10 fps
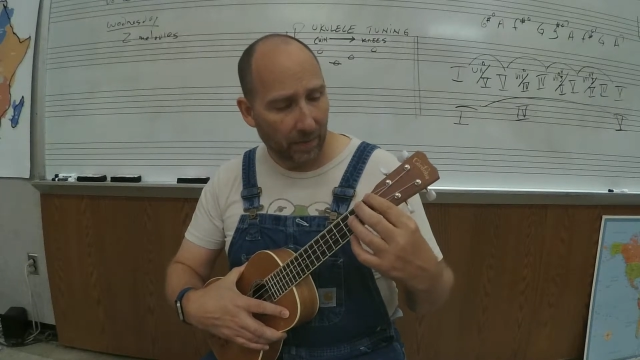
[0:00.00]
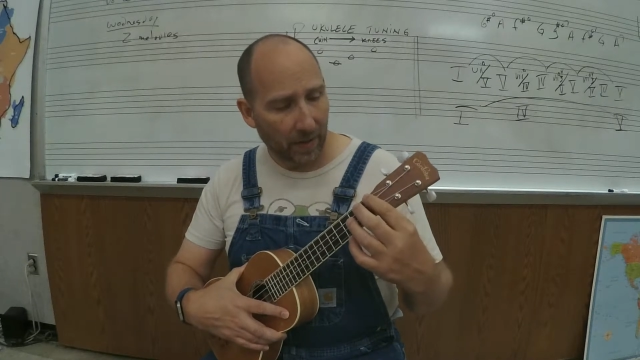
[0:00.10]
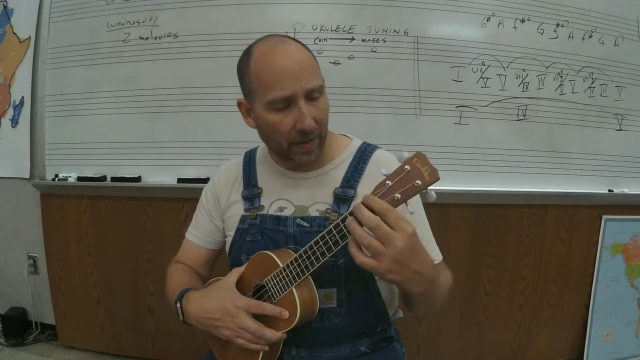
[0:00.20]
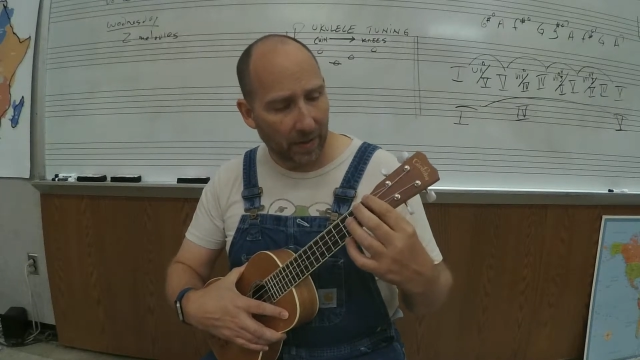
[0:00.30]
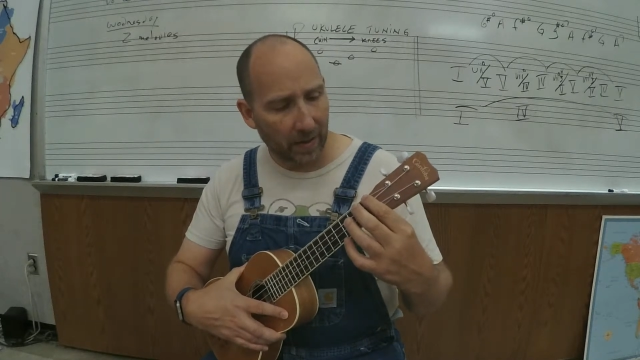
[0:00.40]

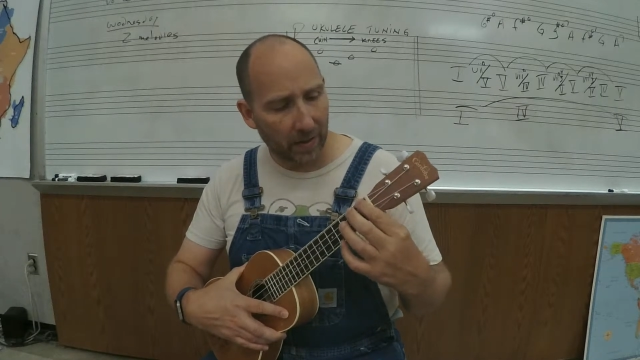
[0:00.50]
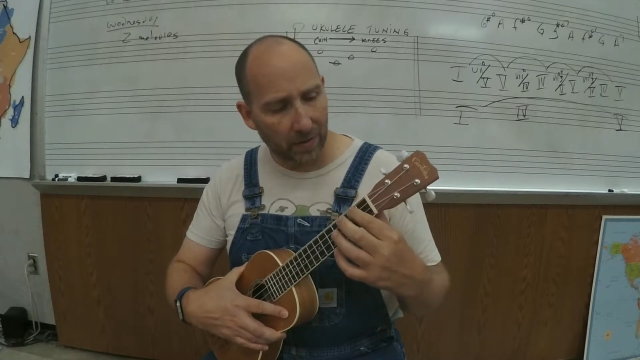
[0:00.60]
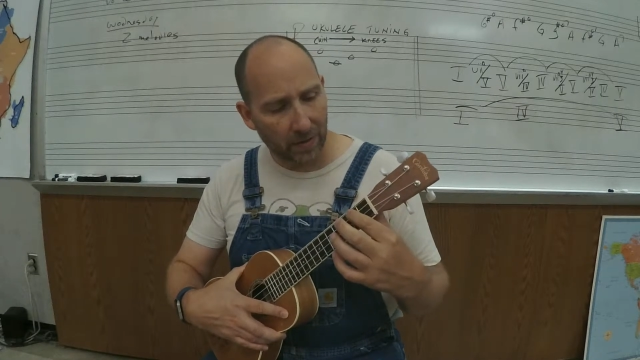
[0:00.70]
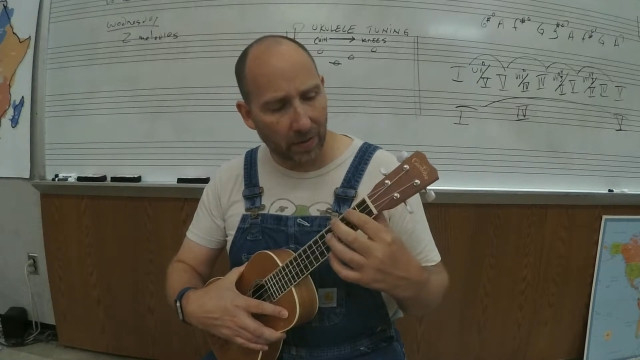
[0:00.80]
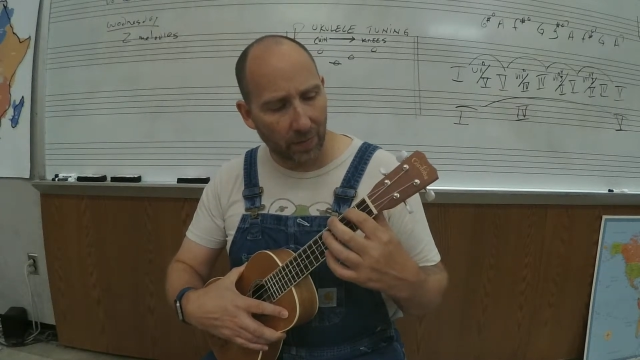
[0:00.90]
And then
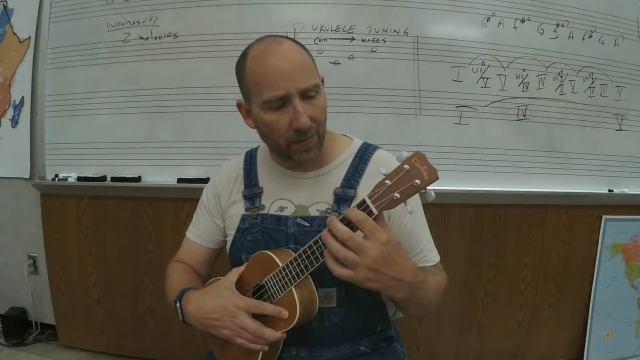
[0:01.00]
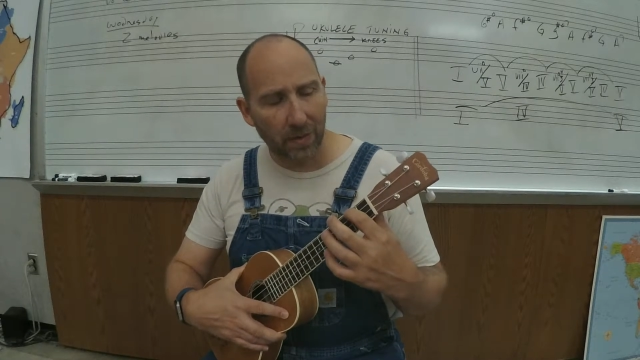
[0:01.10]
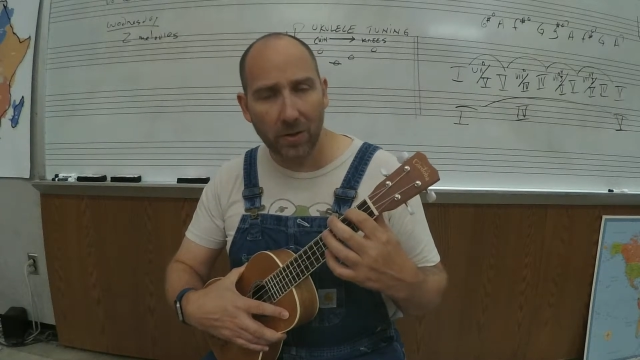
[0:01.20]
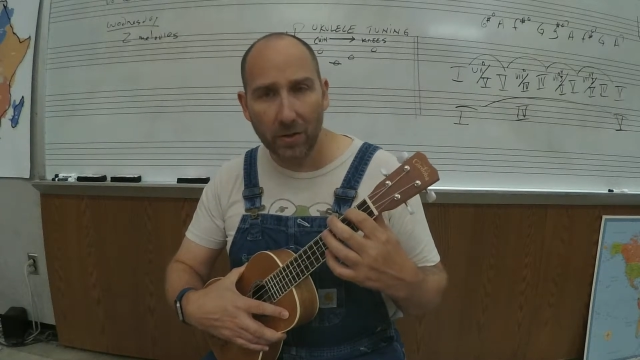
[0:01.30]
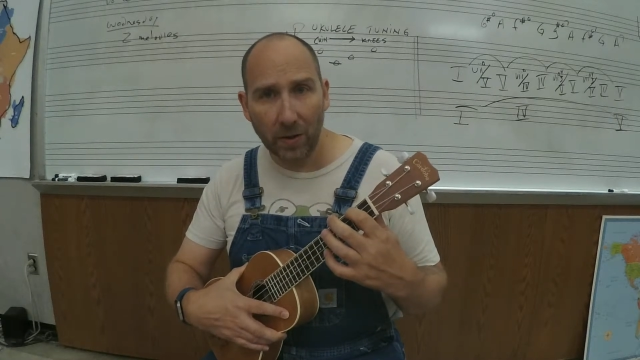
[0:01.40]
the
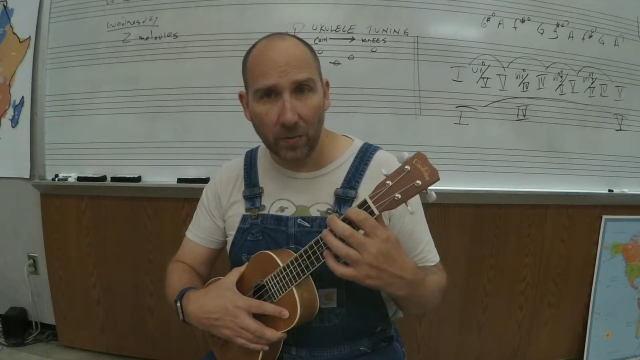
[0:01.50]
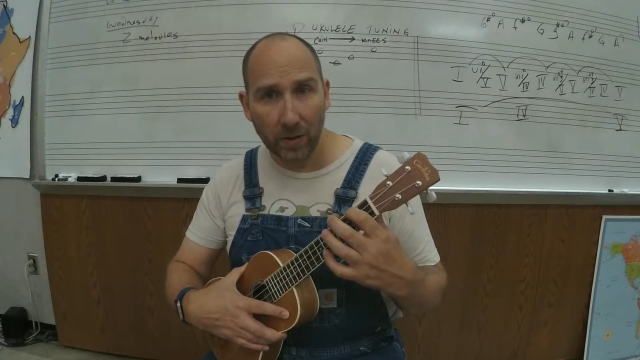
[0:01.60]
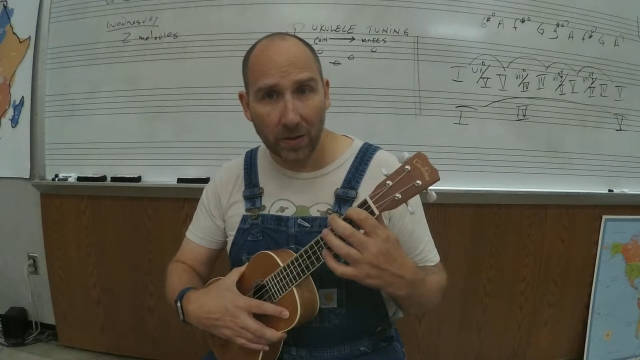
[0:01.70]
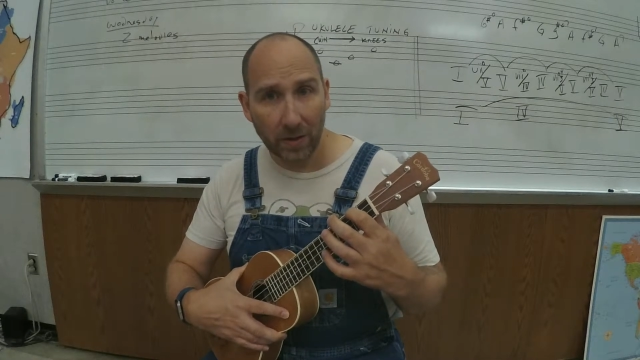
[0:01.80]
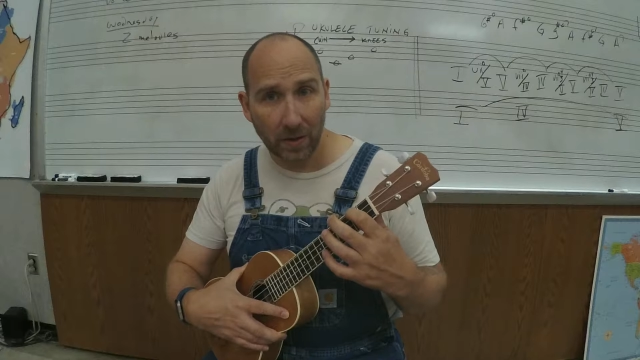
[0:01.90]
string will
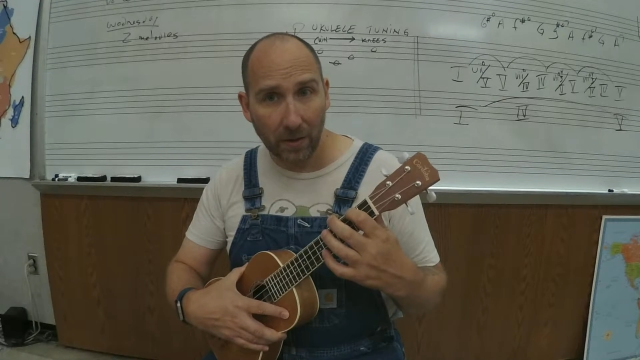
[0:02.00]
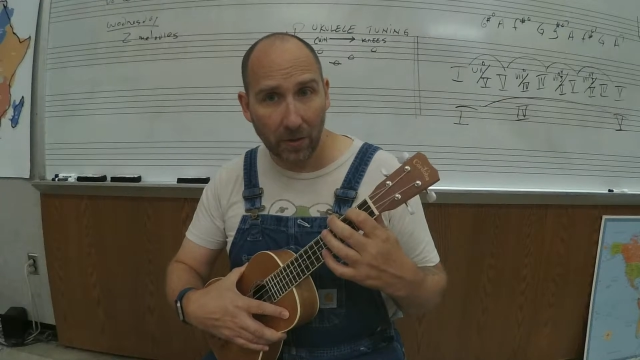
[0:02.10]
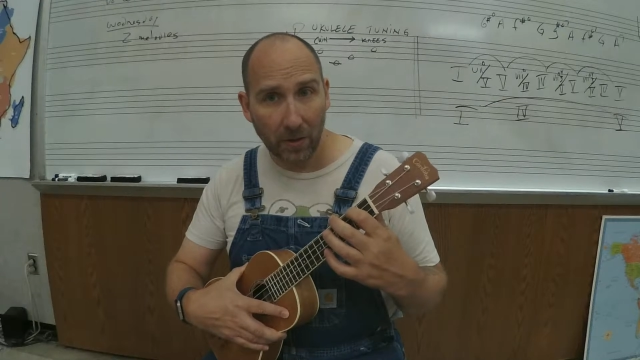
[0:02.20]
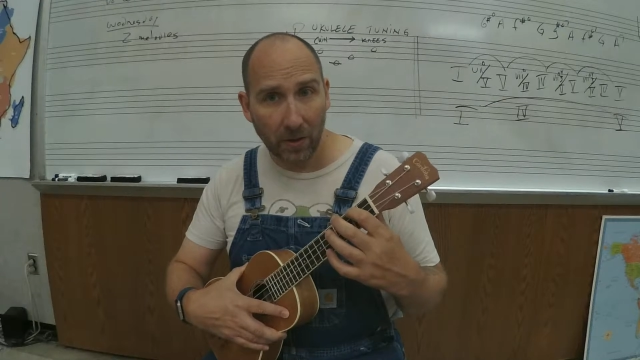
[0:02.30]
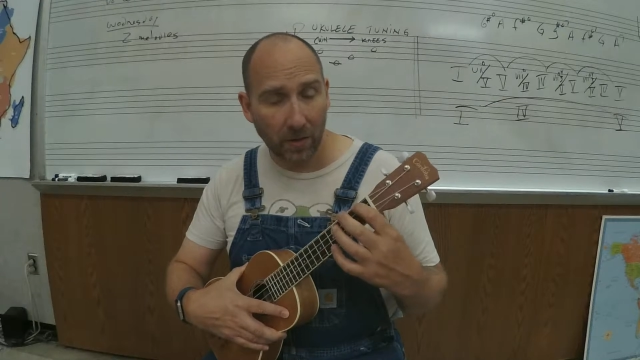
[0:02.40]
still
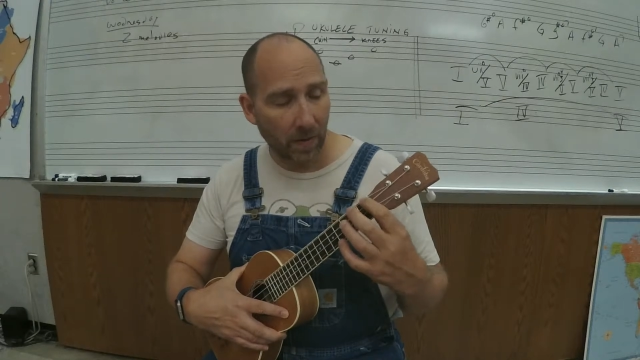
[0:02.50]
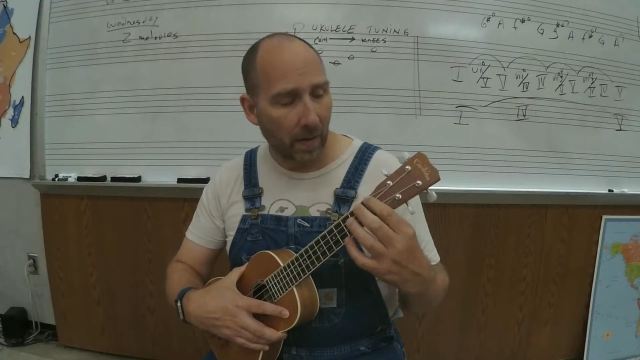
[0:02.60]
loosen,